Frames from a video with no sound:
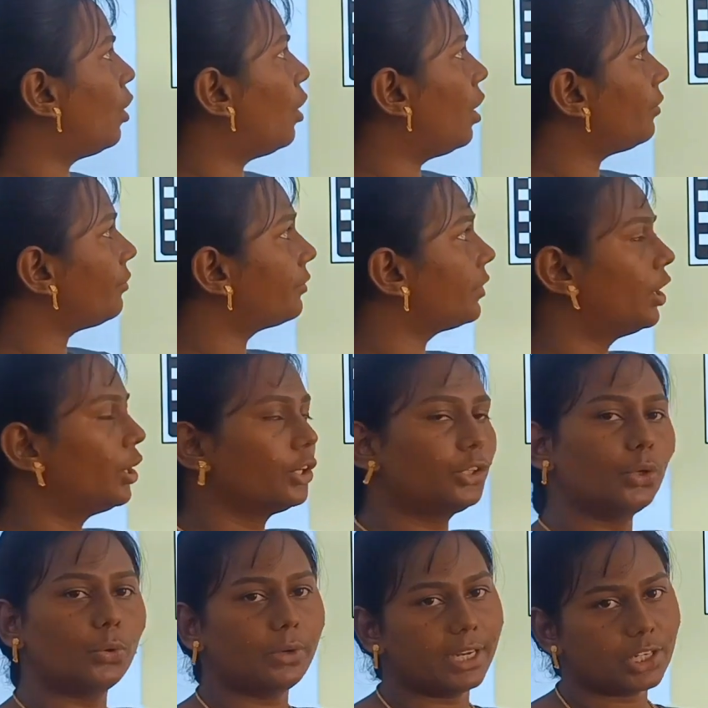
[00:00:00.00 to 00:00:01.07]
of
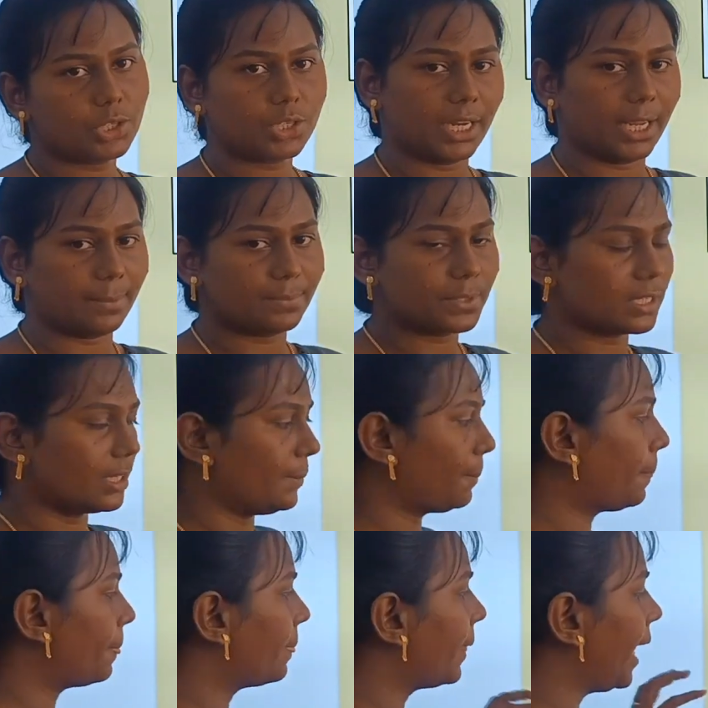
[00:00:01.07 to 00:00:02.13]
2D shapes.
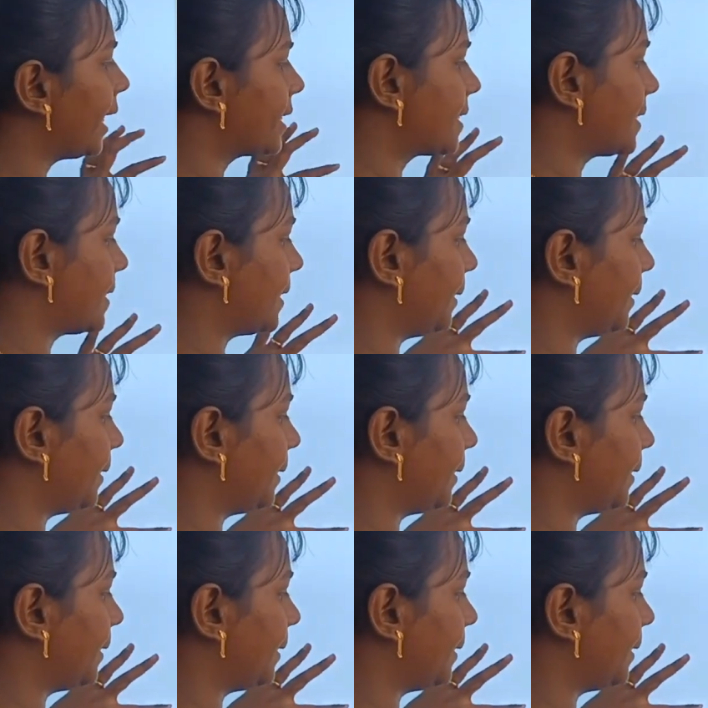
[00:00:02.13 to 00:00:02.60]
Next,